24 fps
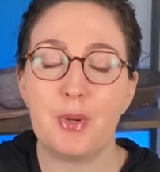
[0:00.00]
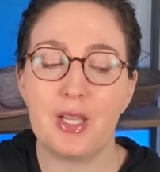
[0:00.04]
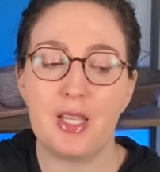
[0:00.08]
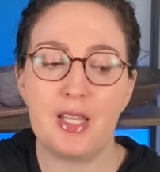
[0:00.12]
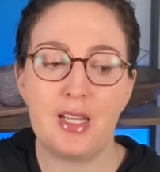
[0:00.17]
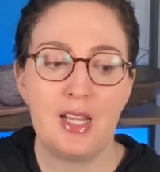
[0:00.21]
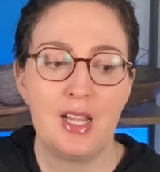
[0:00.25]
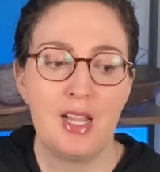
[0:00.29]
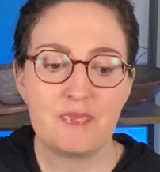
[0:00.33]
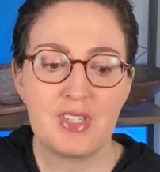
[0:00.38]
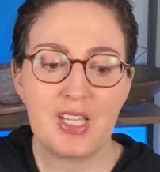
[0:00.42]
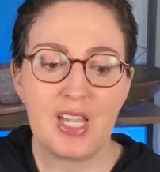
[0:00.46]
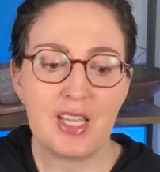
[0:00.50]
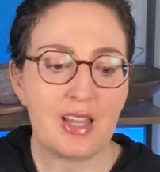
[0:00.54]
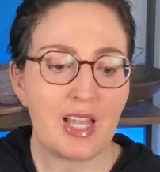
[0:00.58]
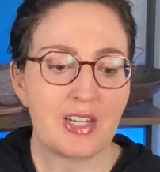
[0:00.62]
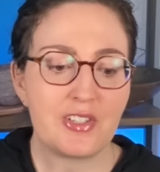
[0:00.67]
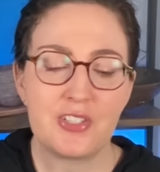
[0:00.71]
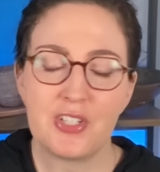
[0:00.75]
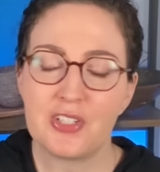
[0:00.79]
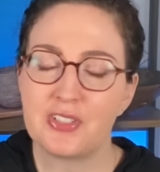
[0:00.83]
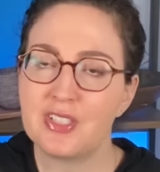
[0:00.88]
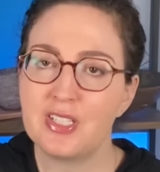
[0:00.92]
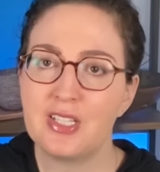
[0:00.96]
But yeah,
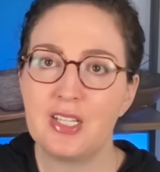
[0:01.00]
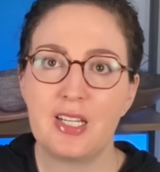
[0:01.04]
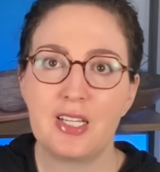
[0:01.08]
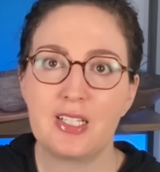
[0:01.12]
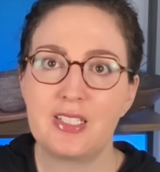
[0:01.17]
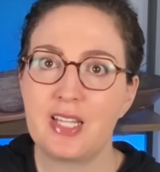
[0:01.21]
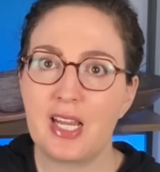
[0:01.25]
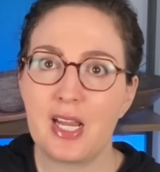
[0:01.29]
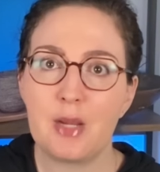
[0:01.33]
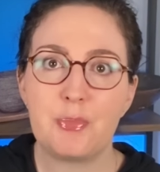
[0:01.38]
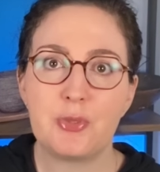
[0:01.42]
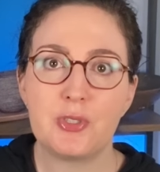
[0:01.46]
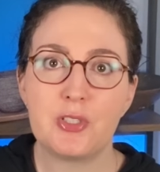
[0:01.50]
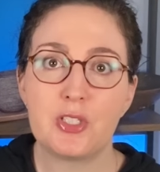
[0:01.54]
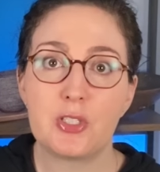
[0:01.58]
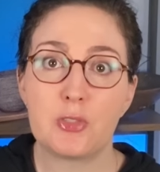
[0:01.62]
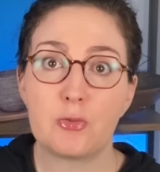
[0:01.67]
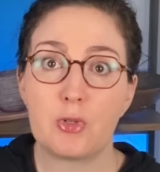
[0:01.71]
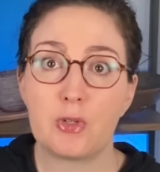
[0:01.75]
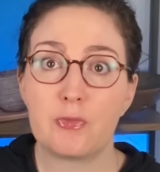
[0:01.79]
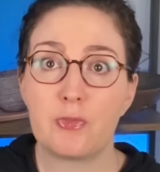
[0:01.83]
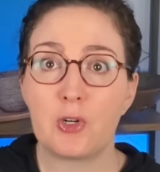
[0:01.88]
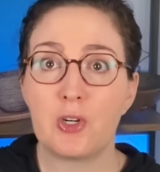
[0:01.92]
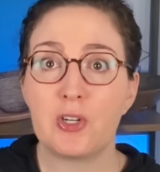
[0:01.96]
that's just an example of
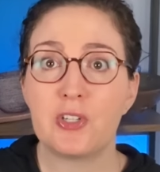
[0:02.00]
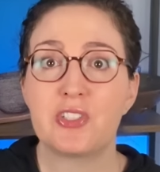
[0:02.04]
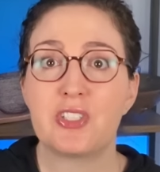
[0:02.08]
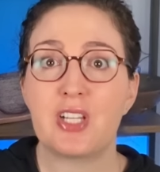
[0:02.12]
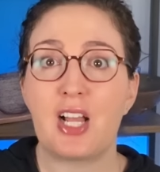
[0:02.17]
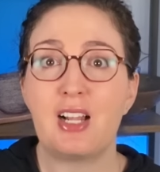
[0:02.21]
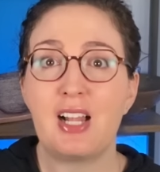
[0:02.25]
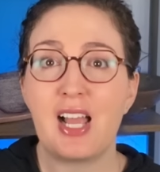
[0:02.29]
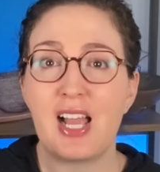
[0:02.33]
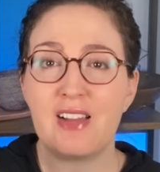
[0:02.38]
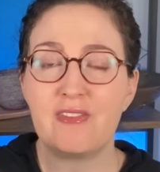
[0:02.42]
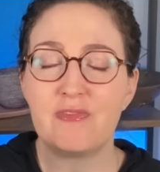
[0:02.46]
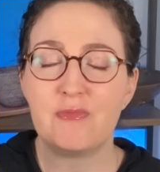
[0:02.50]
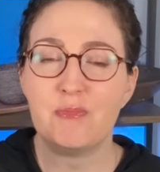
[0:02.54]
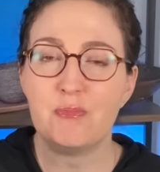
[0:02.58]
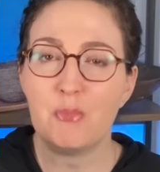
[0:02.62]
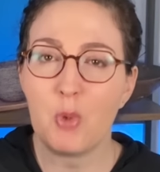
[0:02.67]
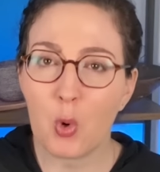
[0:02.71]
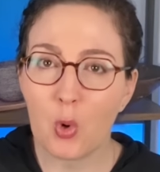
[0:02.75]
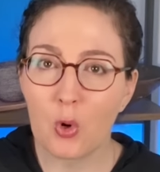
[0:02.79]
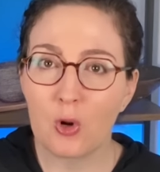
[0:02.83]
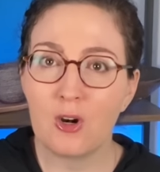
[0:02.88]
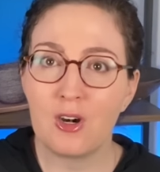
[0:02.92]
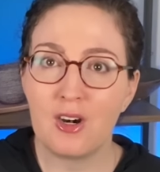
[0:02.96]
the reverse. I'll have
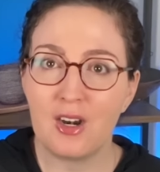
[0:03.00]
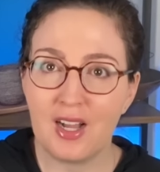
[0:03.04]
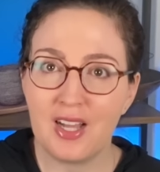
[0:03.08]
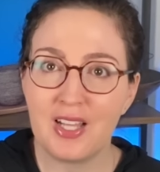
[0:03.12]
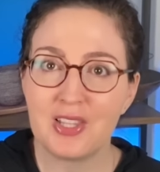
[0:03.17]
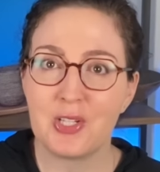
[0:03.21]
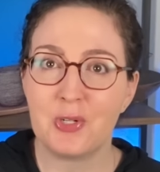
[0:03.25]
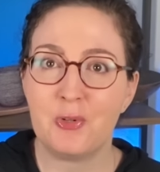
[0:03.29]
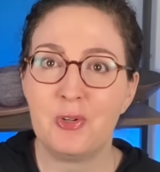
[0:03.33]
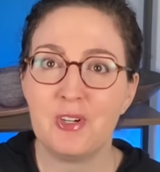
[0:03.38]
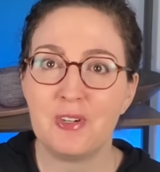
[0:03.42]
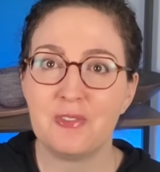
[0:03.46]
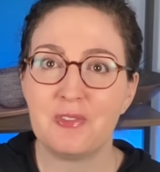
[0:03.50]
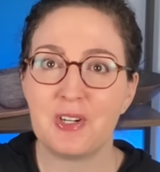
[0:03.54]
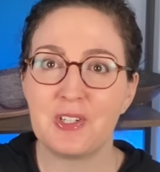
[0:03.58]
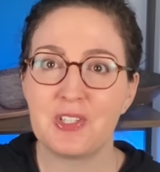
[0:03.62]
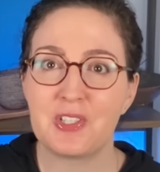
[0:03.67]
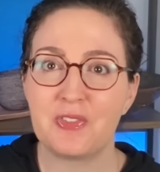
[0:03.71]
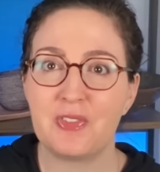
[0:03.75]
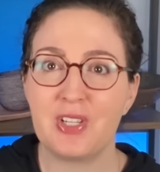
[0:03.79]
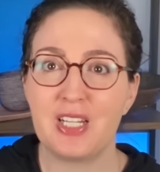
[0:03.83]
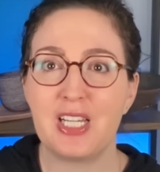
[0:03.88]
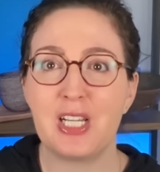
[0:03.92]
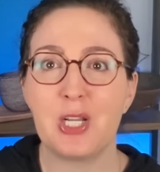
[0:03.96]
more on the
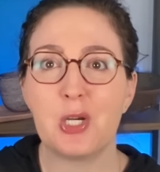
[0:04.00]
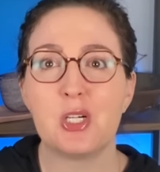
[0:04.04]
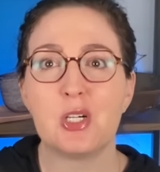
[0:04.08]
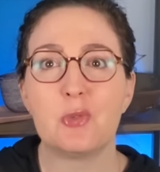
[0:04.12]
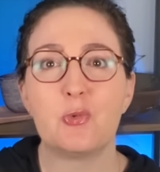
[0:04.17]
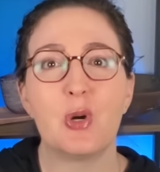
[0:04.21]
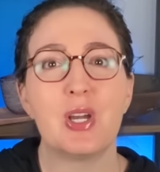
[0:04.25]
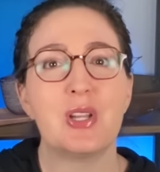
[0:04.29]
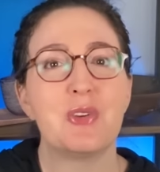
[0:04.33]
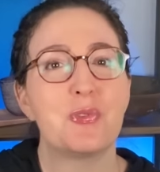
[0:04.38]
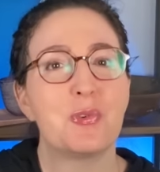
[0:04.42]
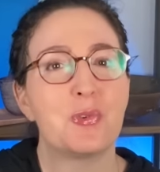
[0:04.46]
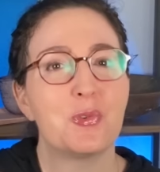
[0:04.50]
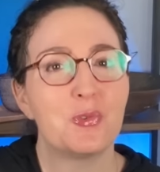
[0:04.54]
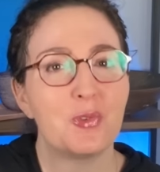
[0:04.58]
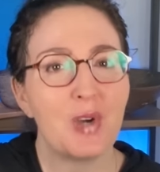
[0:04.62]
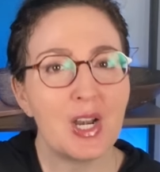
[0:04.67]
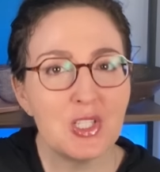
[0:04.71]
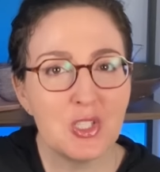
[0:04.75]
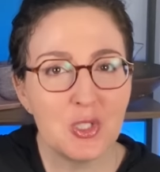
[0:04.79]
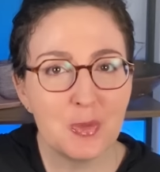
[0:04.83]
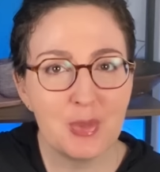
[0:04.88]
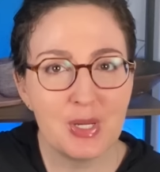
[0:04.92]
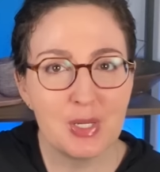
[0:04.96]
reverse video of what
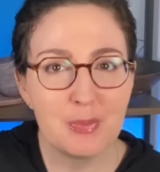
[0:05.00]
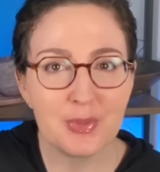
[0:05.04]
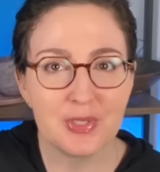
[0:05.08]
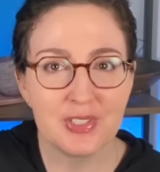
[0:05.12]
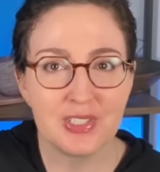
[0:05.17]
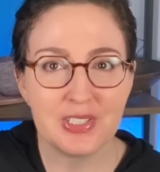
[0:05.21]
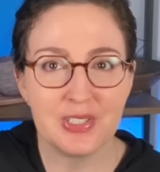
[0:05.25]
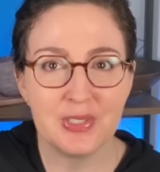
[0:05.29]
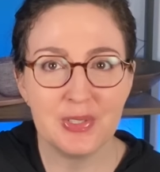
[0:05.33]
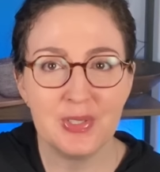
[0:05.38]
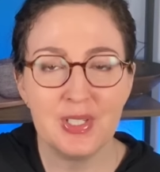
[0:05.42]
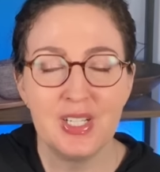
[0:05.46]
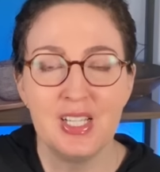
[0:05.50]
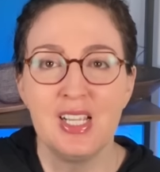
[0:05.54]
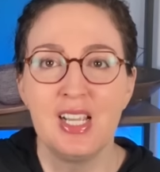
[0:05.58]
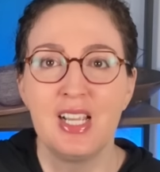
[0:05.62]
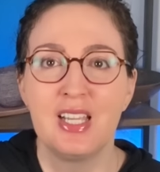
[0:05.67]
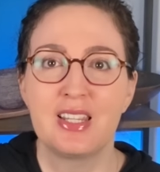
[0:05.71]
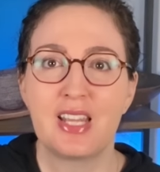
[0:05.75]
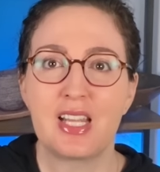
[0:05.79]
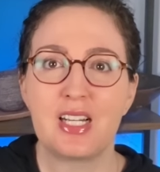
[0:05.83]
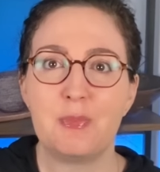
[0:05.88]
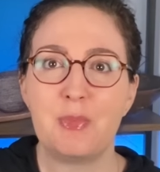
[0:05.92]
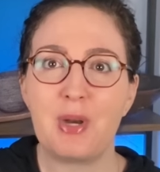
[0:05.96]
French people do
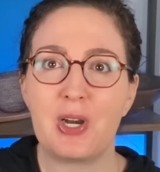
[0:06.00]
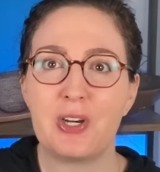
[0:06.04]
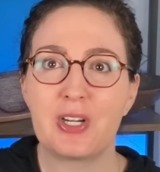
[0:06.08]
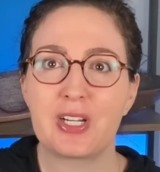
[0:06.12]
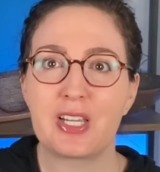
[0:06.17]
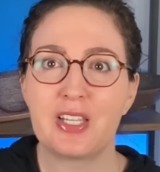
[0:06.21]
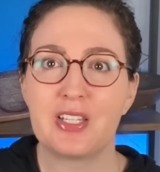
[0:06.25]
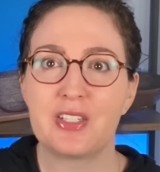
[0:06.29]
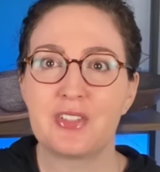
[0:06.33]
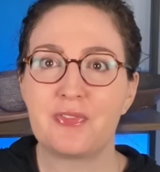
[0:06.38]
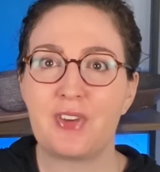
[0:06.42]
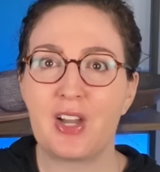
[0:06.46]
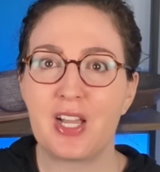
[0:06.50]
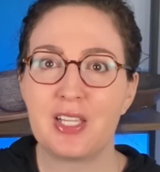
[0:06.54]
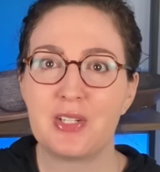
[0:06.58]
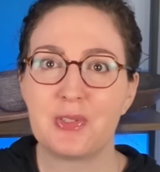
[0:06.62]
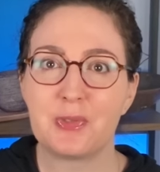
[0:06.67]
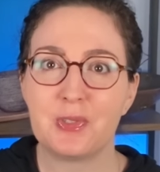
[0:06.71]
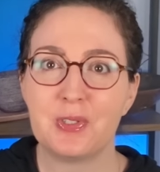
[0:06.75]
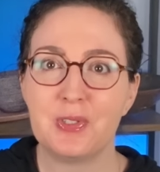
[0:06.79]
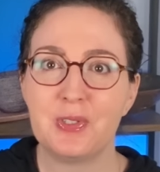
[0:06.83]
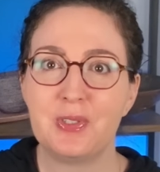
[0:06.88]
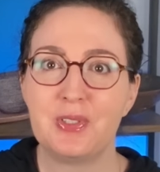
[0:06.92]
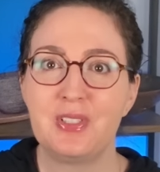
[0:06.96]
that Americans
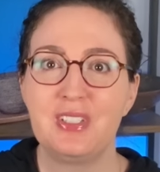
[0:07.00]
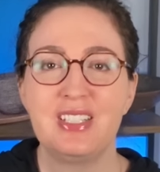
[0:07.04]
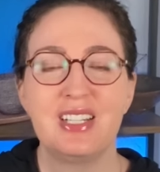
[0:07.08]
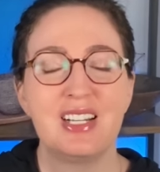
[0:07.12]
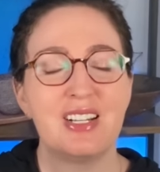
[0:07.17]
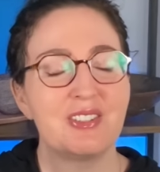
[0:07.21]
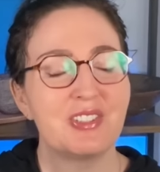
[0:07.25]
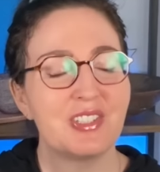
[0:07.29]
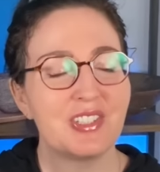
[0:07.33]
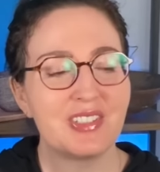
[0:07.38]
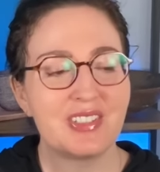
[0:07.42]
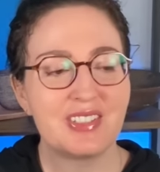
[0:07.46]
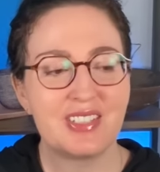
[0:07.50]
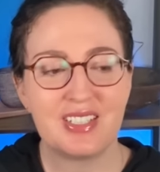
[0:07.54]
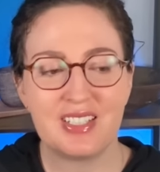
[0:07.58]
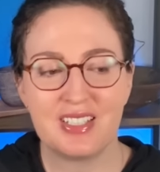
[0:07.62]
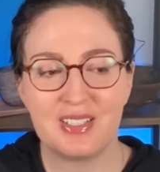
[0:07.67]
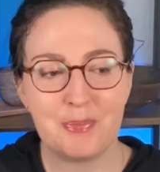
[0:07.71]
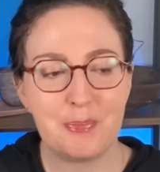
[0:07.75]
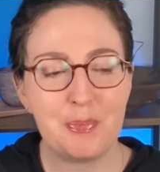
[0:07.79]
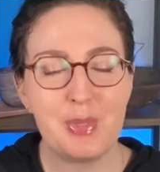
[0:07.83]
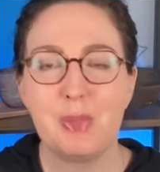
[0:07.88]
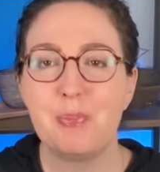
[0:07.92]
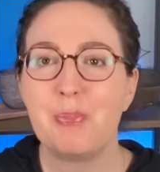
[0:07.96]
find rude, you know, just
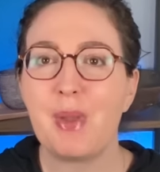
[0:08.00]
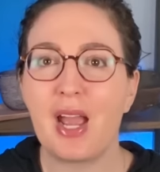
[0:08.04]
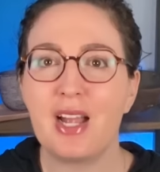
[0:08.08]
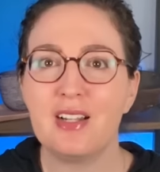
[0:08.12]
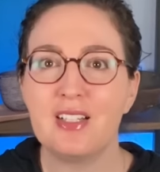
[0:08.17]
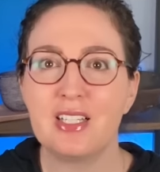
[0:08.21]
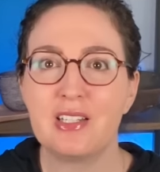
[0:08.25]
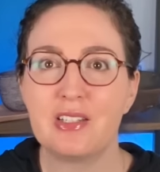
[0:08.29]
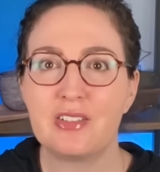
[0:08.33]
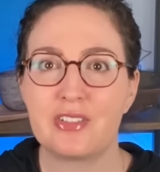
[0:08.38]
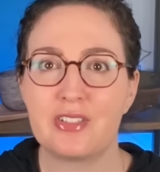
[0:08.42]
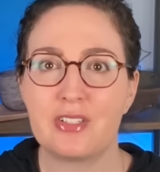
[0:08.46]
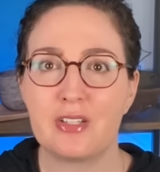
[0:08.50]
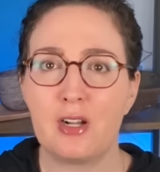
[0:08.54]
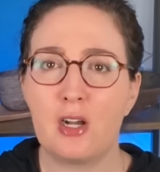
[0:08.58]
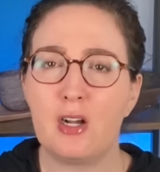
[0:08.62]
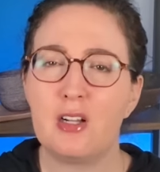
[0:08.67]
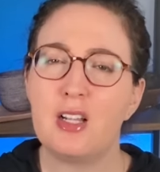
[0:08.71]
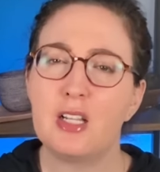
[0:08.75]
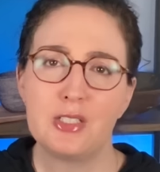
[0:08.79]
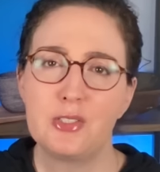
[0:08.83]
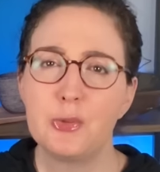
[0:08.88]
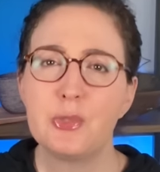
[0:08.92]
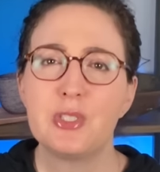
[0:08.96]
to be balanced and
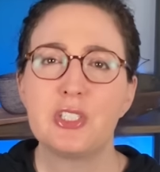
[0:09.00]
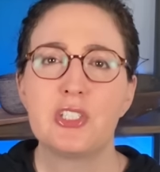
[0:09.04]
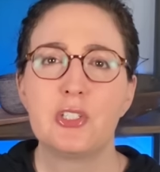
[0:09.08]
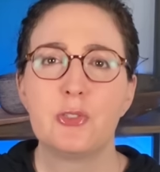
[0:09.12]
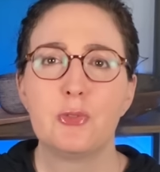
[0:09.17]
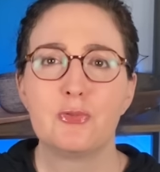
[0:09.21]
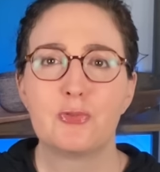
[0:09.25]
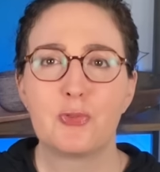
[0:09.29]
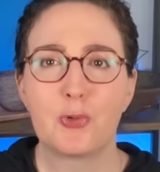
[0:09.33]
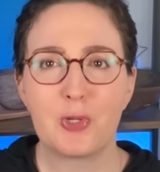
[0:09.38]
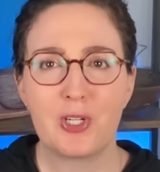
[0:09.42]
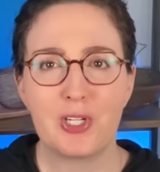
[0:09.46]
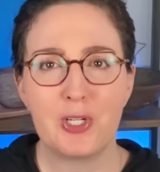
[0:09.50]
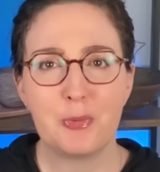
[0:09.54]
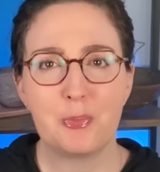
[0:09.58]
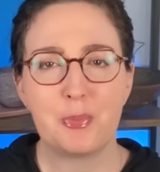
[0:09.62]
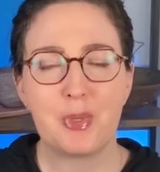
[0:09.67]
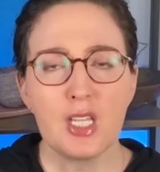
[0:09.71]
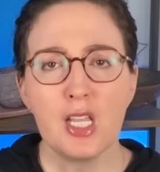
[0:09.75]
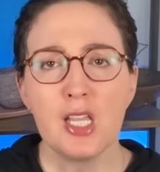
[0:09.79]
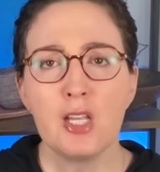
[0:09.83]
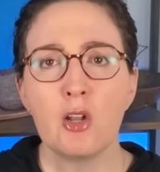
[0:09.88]
all. I'll do it soon for you.